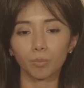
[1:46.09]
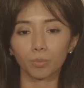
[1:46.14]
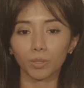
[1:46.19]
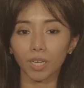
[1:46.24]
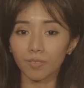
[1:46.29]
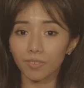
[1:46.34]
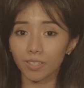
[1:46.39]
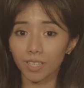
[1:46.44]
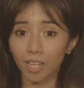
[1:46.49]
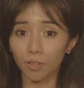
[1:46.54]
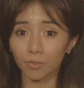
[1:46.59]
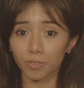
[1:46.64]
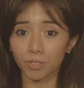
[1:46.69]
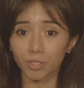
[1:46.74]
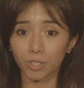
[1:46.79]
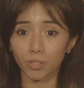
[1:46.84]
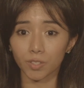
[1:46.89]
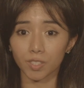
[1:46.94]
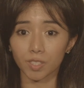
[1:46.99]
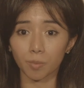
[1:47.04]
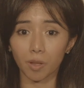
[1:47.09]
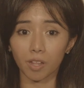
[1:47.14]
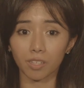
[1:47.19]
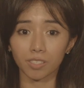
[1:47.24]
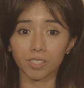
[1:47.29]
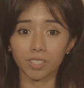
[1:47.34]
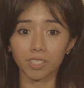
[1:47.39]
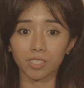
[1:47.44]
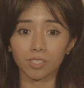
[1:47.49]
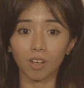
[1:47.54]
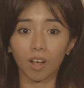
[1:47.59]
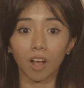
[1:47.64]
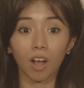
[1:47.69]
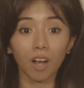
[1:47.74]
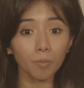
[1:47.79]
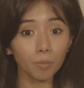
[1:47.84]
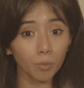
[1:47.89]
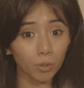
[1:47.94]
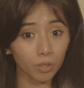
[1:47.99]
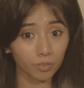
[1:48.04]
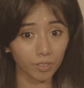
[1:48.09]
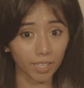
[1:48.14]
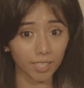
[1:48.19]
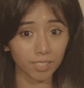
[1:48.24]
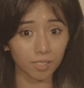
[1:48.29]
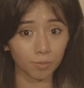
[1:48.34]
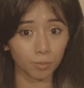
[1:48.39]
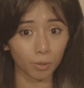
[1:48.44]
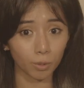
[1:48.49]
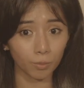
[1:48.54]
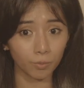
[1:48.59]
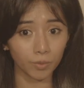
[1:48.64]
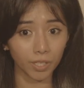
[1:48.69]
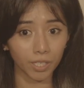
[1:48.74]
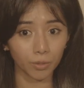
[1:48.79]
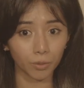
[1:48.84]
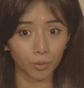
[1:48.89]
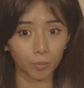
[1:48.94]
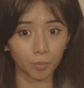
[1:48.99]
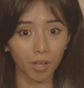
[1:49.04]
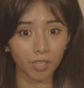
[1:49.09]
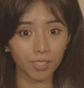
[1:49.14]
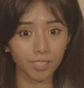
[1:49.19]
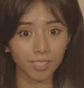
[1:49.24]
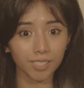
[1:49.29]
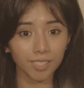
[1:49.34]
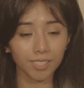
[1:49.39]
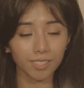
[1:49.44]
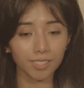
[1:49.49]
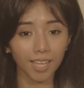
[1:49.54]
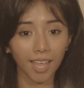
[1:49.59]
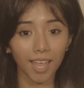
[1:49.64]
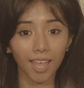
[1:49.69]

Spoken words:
Private health insurance policies are more flexible than group policies